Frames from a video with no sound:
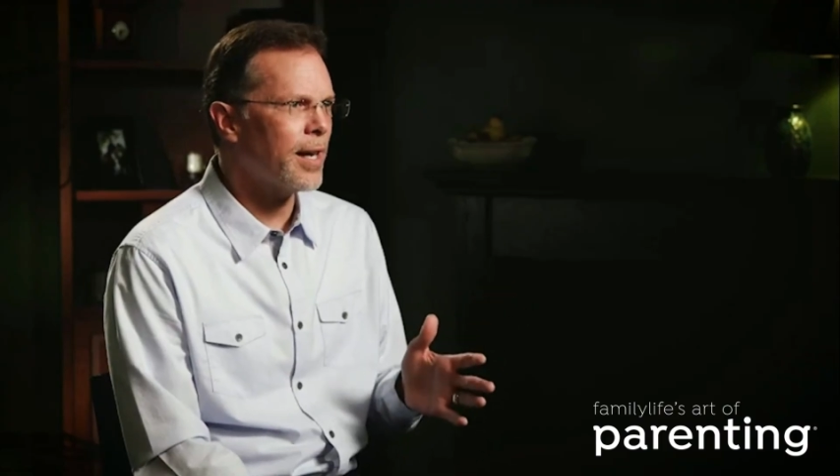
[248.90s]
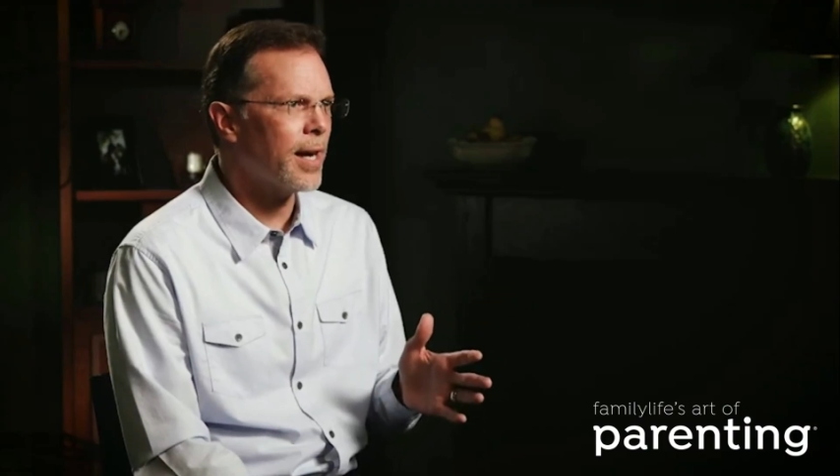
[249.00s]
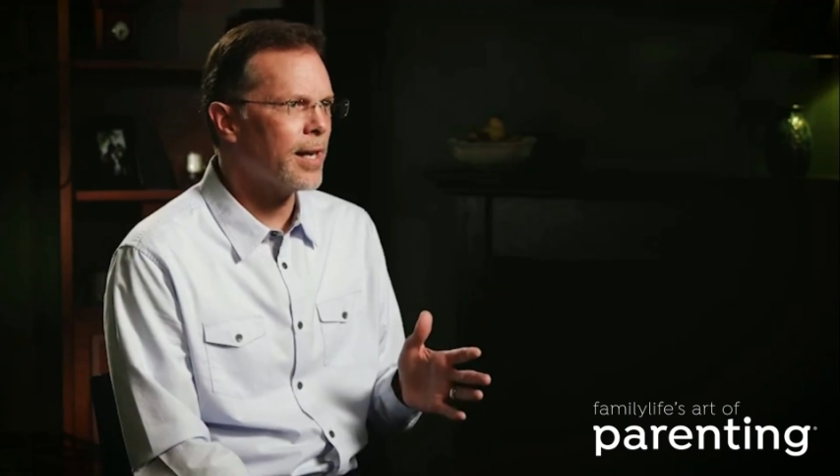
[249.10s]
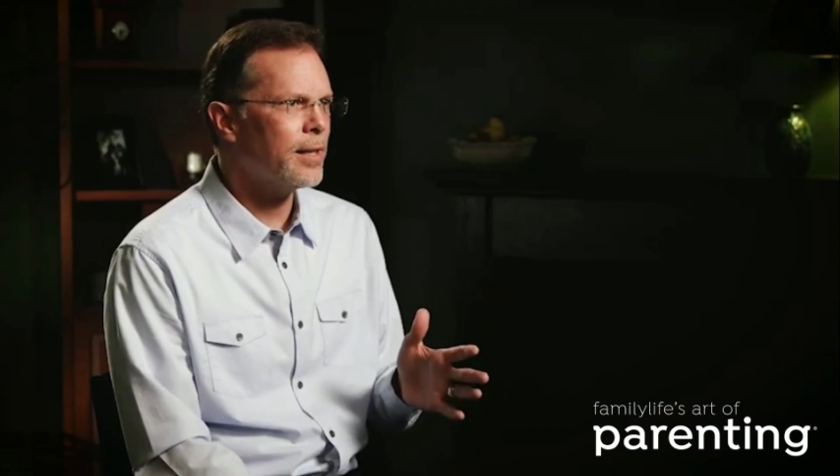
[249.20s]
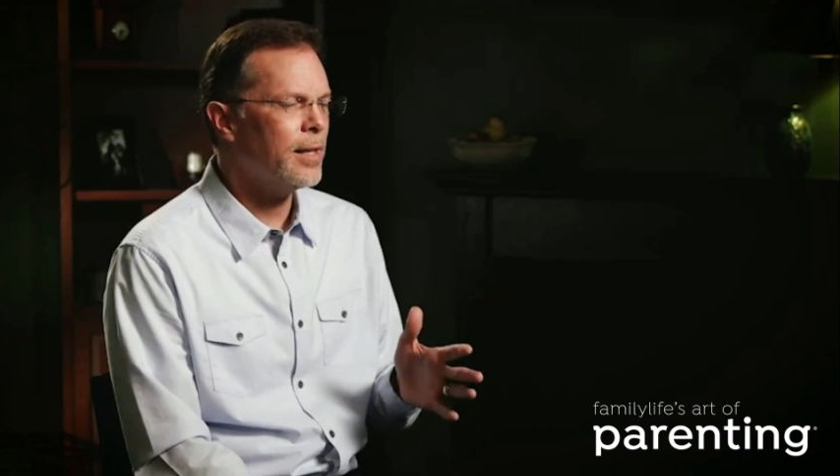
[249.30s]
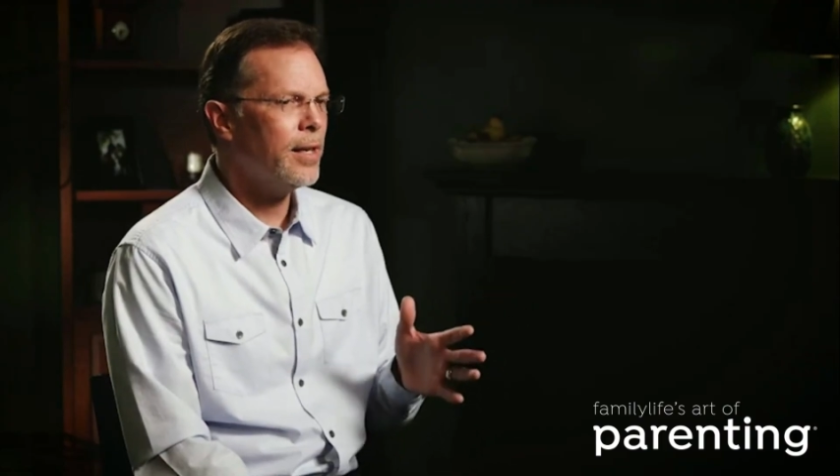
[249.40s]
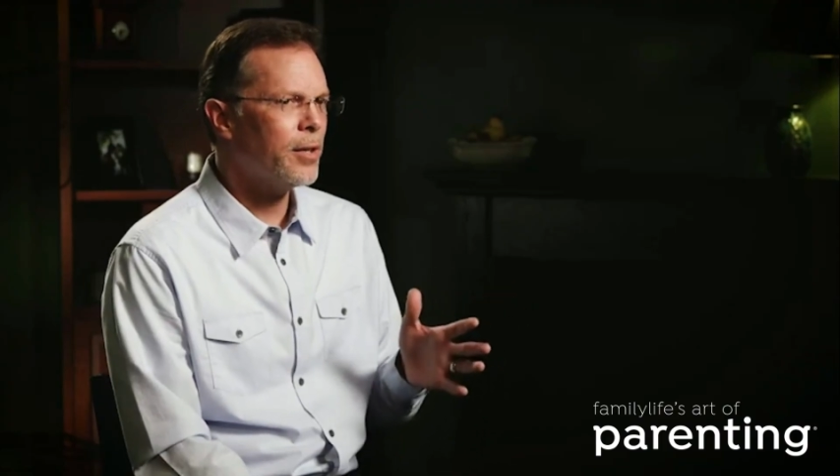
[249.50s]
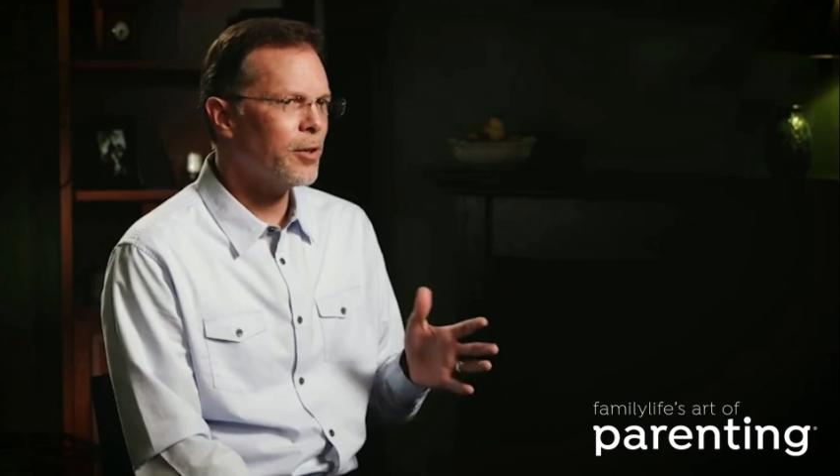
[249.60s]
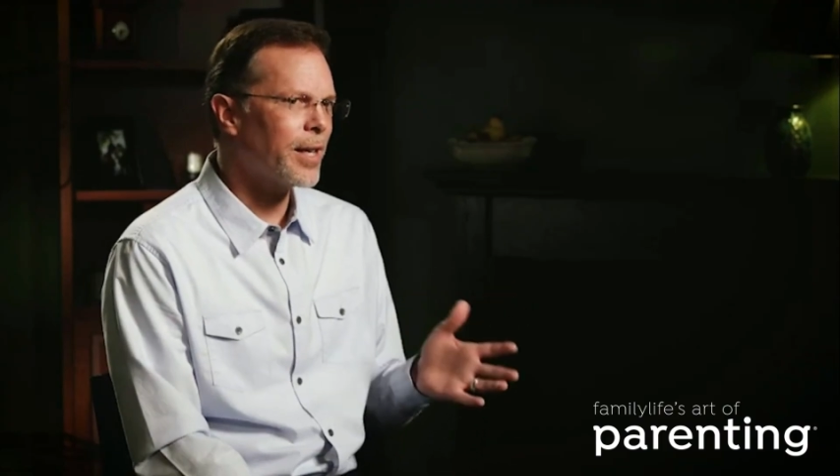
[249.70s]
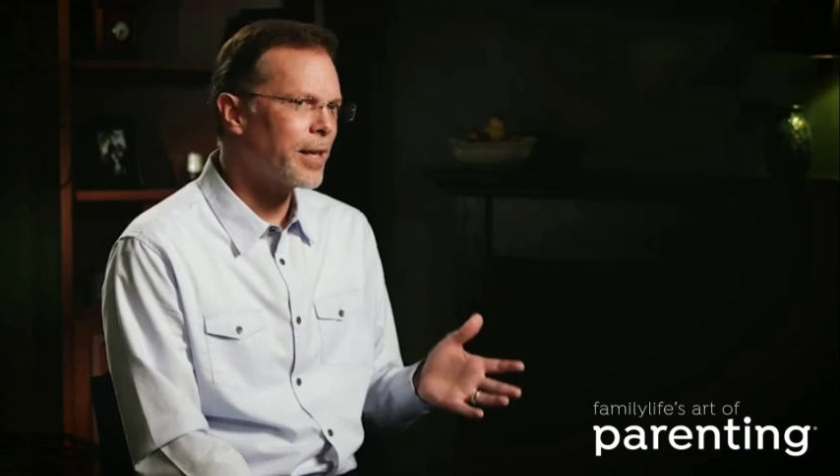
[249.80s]
that,
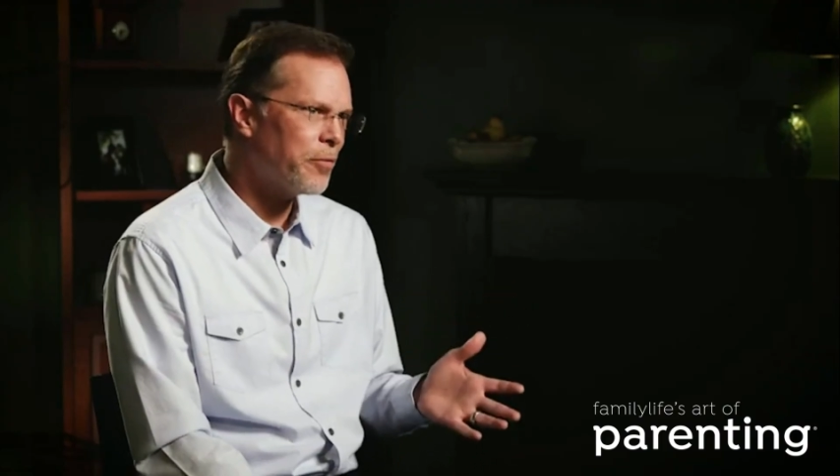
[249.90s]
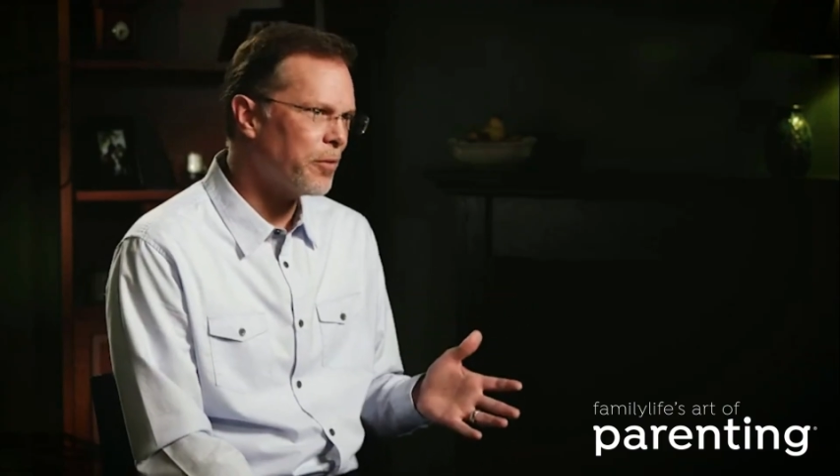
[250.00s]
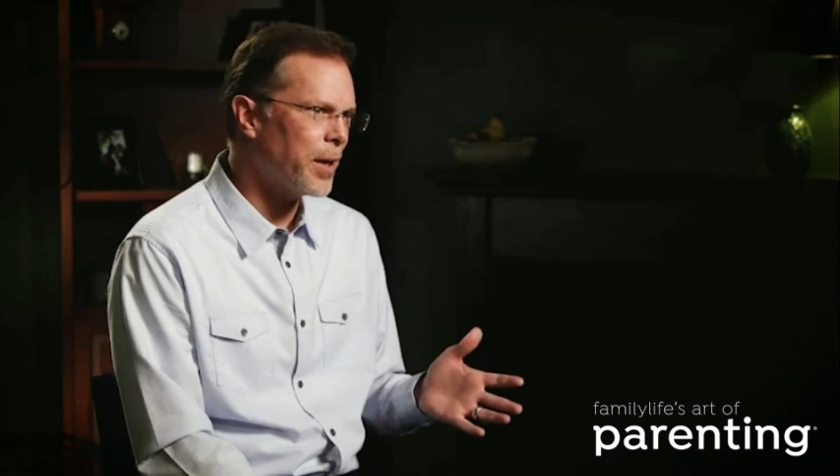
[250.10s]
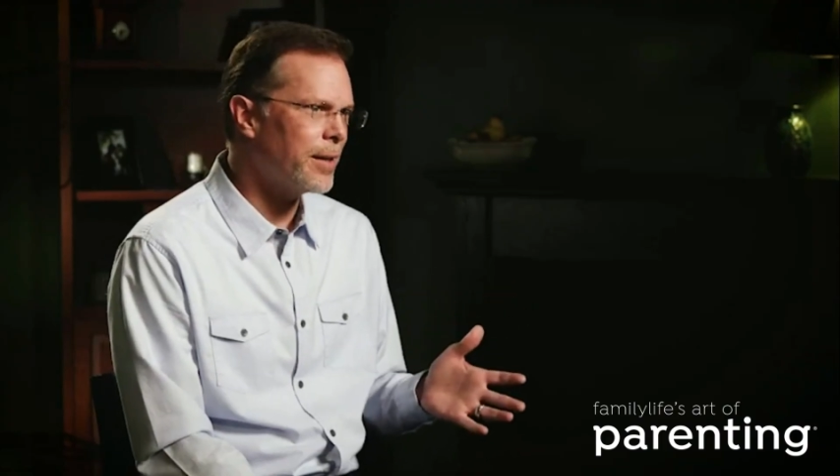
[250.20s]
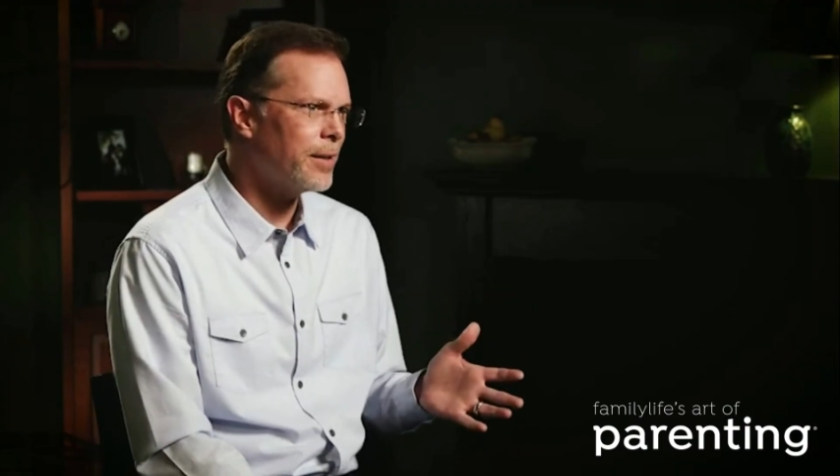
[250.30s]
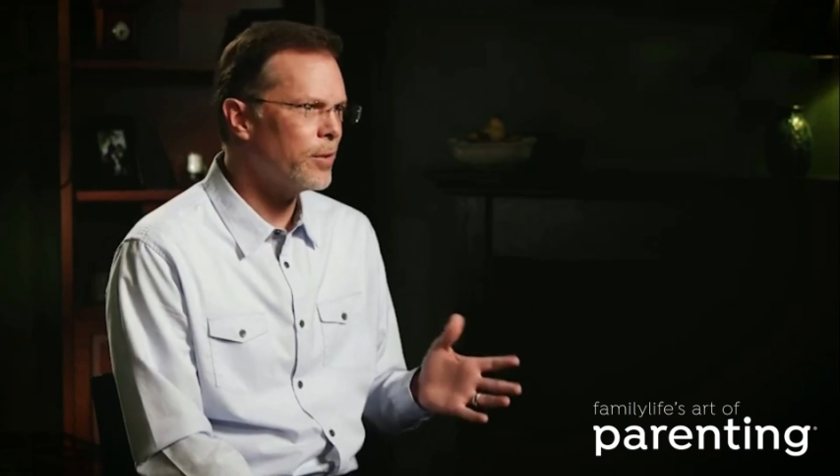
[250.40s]
you're like a friend